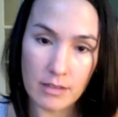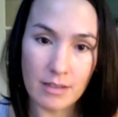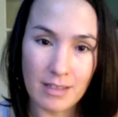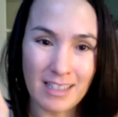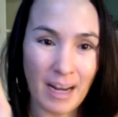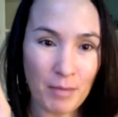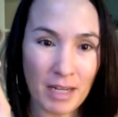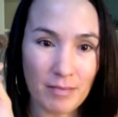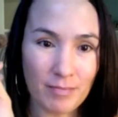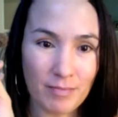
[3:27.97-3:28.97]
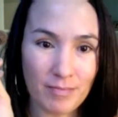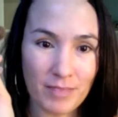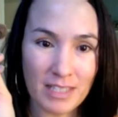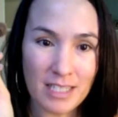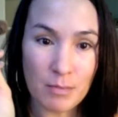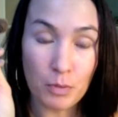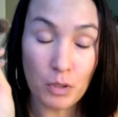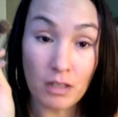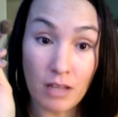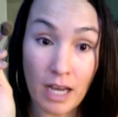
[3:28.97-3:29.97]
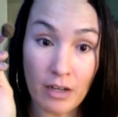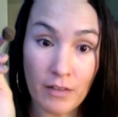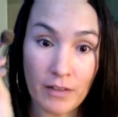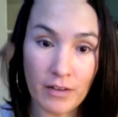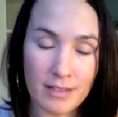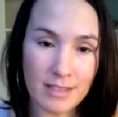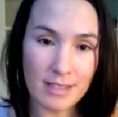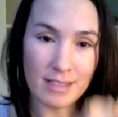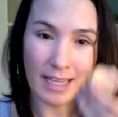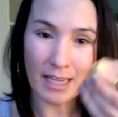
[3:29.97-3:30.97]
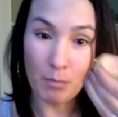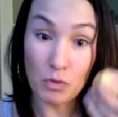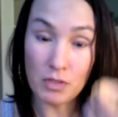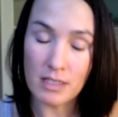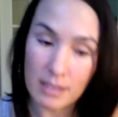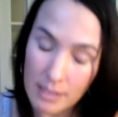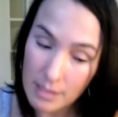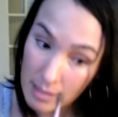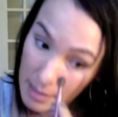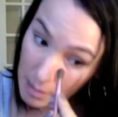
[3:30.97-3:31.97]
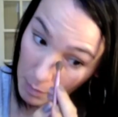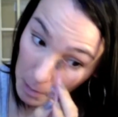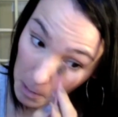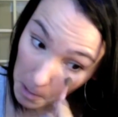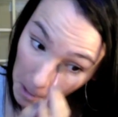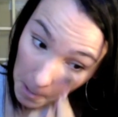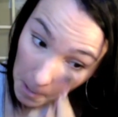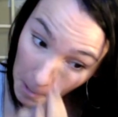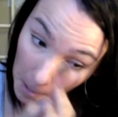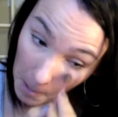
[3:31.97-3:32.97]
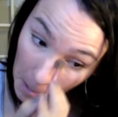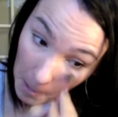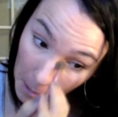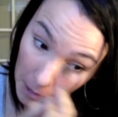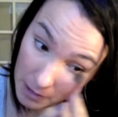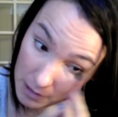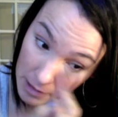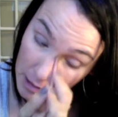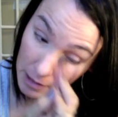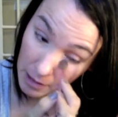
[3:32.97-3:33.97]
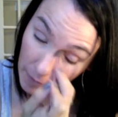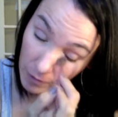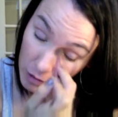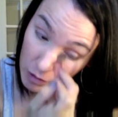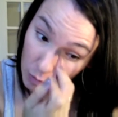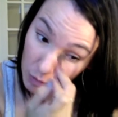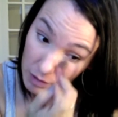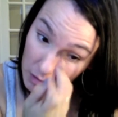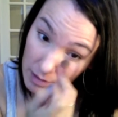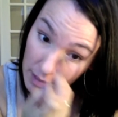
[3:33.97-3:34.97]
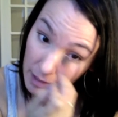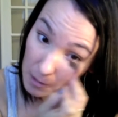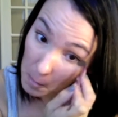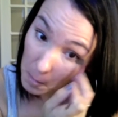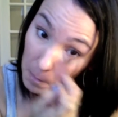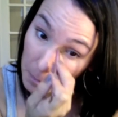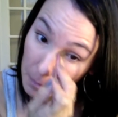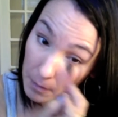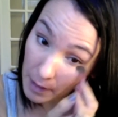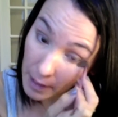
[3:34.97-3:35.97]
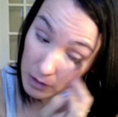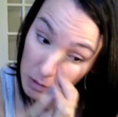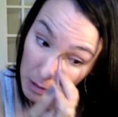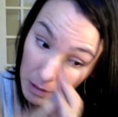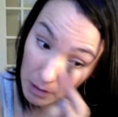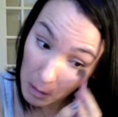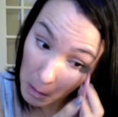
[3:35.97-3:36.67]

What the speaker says: And it doesn't put a lot on there because this is like a mousse consistency, but it does get enough on those bristles that it actually